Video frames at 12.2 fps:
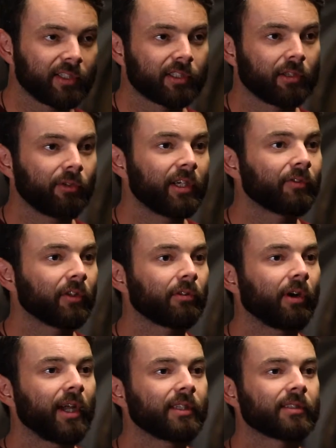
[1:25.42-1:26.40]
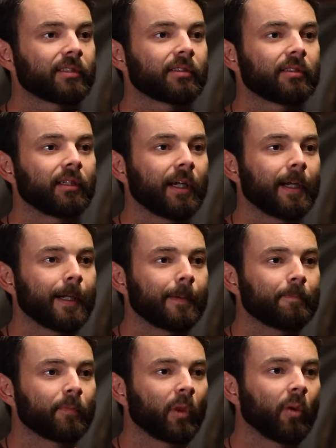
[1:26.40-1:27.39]
has 3 different threads.
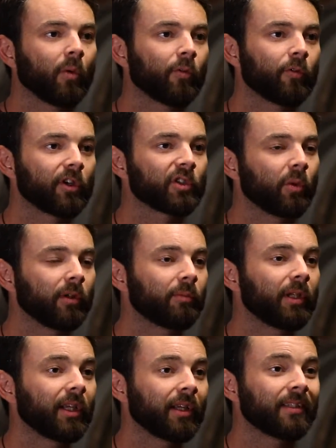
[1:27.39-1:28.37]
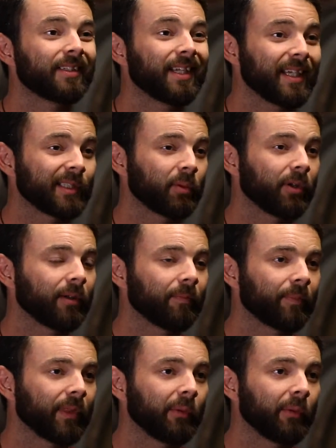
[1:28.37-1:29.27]
First one being DaySpring